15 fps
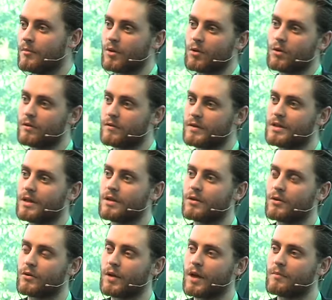But all of a sudden,
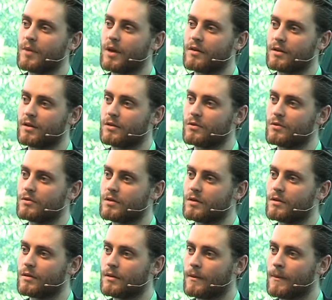your grandmother can use
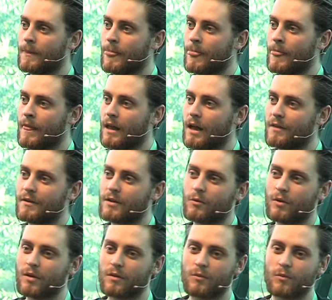it. I think
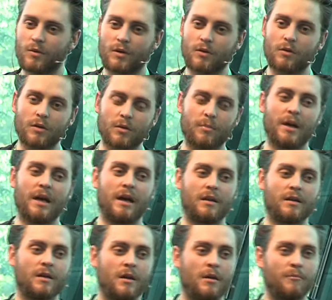we're, we're all
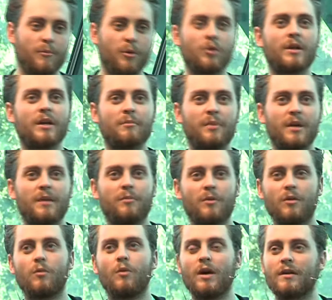about pulling
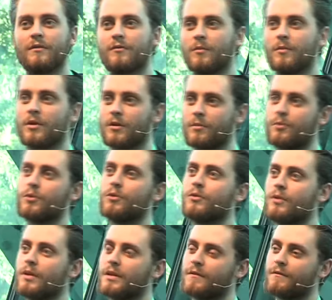people away from the
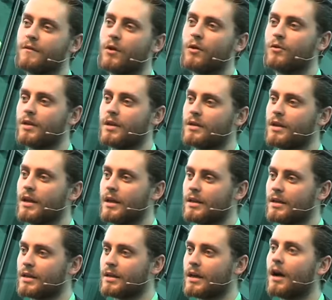computer and the phone and,
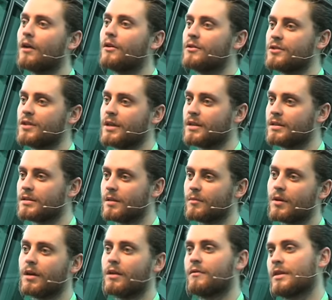and encouraging some
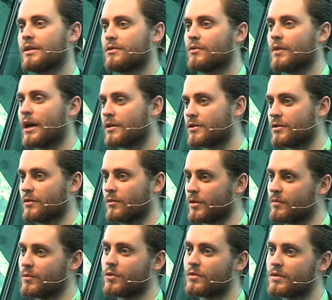kind of interaction
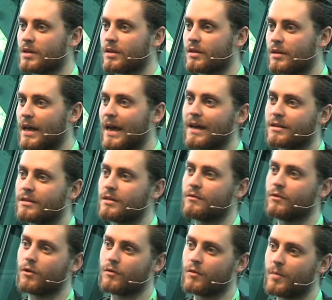with music,
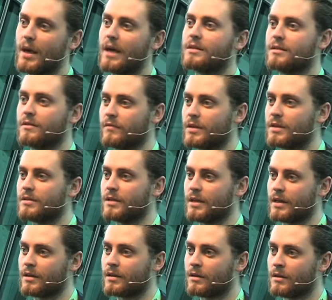active over passive
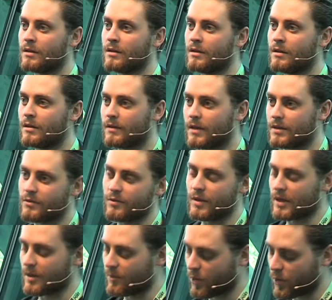listening. That's
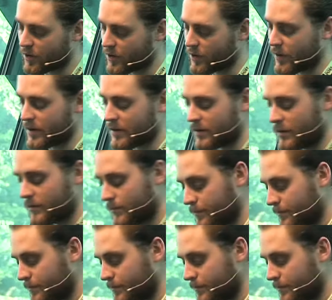really important to us.